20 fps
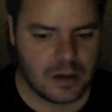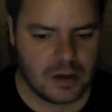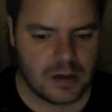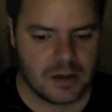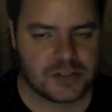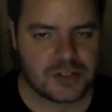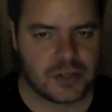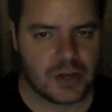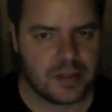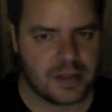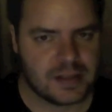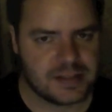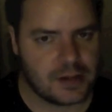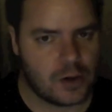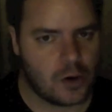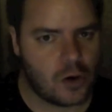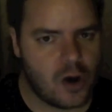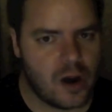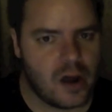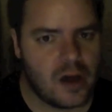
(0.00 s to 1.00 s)
So that's
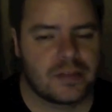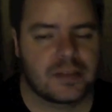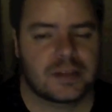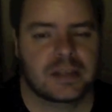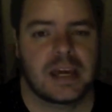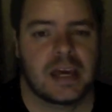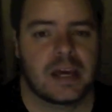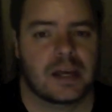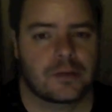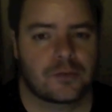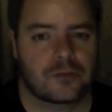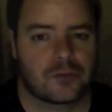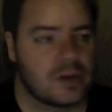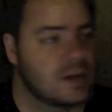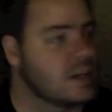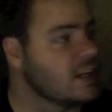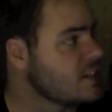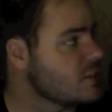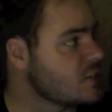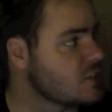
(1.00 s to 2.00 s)
on the count of 3,
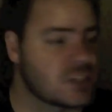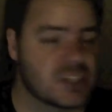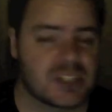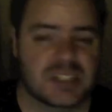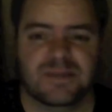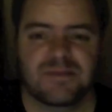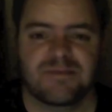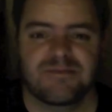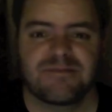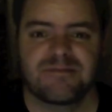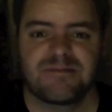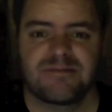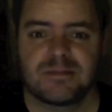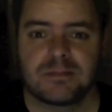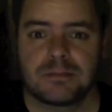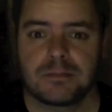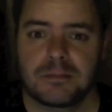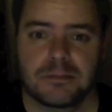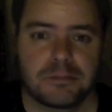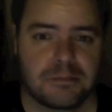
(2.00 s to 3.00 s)
let's just
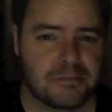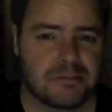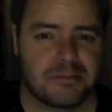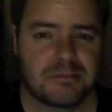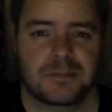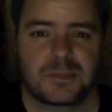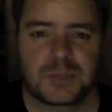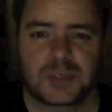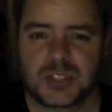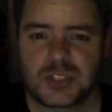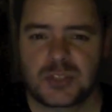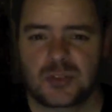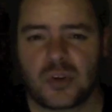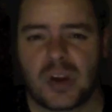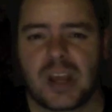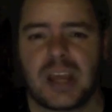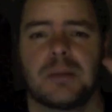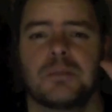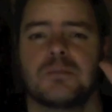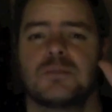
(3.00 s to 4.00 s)

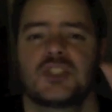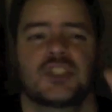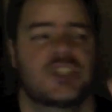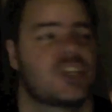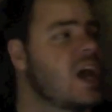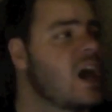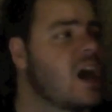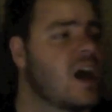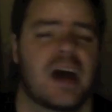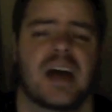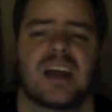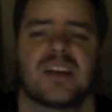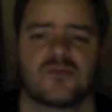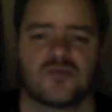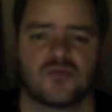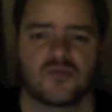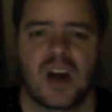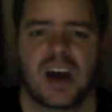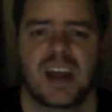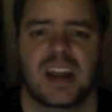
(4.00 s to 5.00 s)
scream, shout,
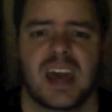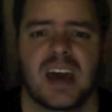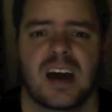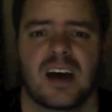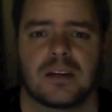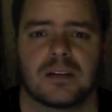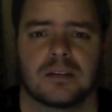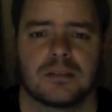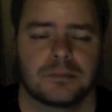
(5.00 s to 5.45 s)
and run out.